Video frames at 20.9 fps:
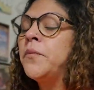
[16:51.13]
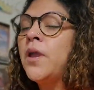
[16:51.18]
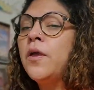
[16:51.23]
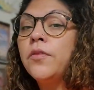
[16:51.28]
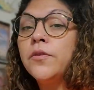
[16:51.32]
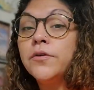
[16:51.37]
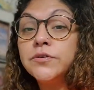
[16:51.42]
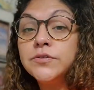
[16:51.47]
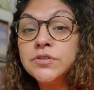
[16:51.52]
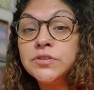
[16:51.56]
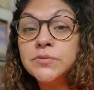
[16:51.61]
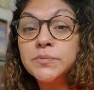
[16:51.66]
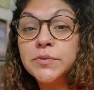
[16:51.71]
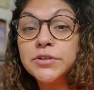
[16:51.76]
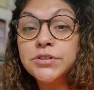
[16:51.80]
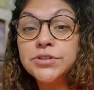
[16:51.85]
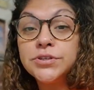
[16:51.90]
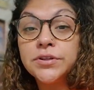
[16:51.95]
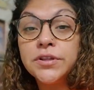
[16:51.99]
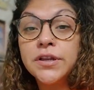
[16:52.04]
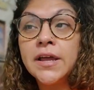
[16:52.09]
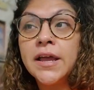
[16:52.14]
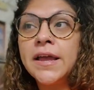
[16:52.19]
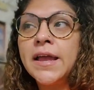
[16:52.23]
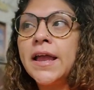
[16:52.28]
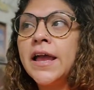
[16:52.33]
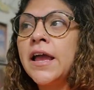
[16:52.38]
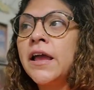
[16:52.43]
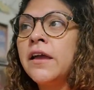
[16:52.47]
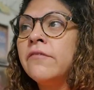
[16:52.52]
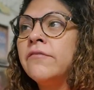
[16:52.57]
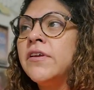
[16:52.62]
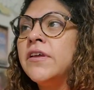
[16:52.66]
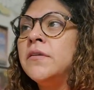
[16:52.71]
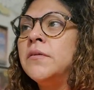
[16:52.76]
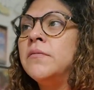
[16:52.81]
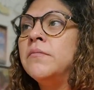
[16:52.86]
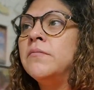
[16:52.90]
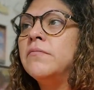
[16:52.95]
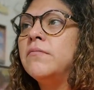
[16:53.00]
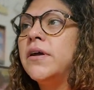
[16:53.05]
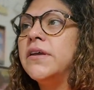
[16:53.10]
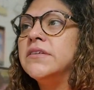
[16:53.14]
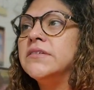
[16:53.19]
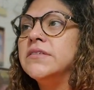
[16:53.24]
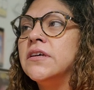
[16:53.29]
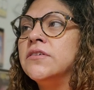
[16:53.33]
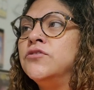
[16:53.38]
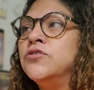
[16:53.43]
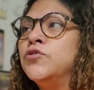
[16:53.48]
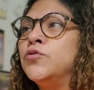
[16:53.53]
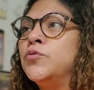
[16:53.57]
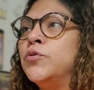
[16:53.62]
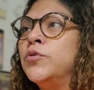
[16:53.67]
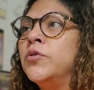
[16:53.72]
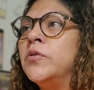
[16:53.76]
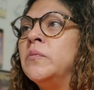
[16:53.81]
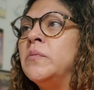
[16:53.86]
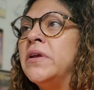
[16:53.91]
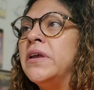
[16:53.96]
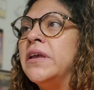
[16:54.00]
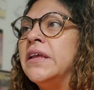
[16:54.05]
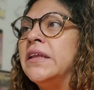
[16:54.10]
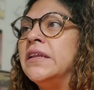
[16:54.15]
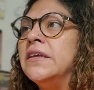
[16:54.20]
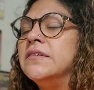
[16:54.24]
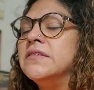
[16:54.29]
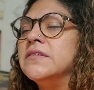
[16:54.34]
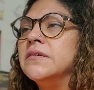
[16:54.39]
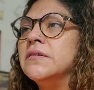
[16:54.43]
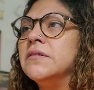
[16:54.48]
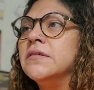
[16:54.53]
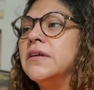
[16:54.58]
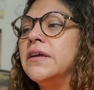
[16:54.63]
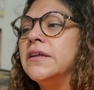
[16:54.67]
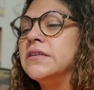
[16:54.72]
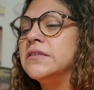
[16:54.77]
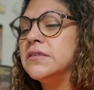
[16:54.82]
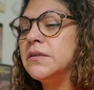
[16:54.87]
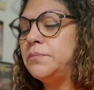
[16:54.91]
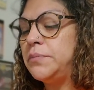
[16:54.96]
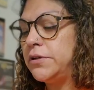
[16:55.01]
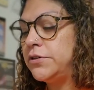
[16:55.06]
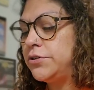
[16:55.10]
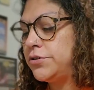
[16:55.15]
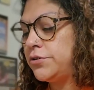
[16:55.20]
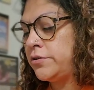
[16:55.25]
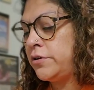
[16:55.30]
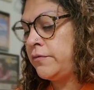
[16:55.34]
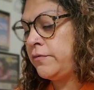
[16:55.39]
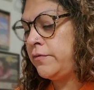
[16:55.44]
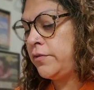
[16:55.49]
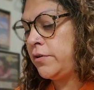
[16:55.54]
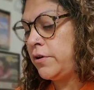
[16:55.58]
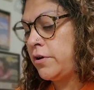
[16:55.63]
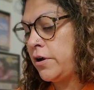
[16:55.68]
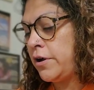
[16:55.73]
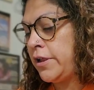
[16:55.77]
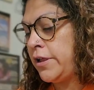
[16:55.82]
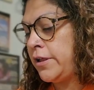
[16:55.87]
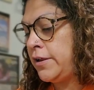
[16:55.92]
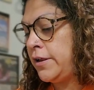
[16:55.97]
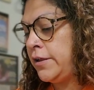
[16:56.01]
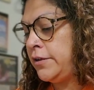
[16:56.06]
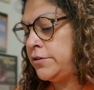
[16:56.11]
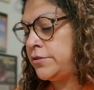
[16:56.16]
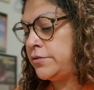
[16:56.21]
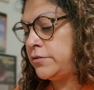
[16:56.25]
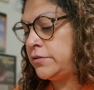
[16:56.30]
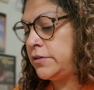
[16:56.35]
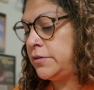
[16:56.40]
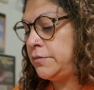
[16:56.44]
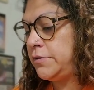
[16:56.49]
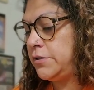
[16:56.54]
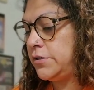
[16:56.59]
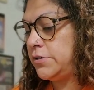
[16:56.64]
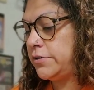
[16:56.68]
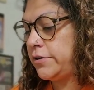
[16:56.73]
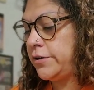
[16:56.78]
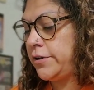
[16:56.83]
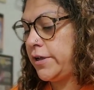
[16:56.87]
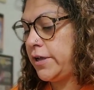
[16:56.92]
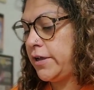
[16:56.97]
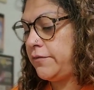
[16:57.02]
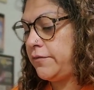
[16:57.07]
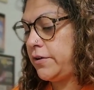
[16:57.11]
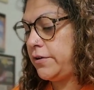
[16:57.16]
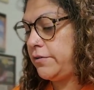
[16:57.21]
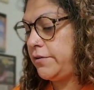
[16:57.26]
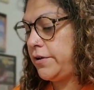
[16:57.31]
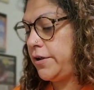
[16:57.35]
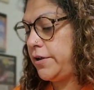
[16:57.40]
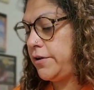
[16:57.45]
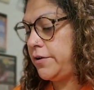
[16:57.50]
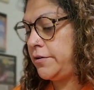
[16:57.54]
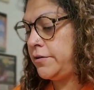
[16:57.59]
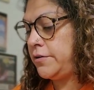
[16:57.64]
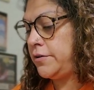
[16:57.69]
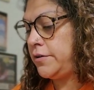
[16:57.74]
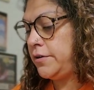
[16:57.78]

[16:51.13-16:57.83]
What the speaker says: There's this picture that I have in my son's room, and it's the picture of the guardian angel. Let me show you. I have it right here.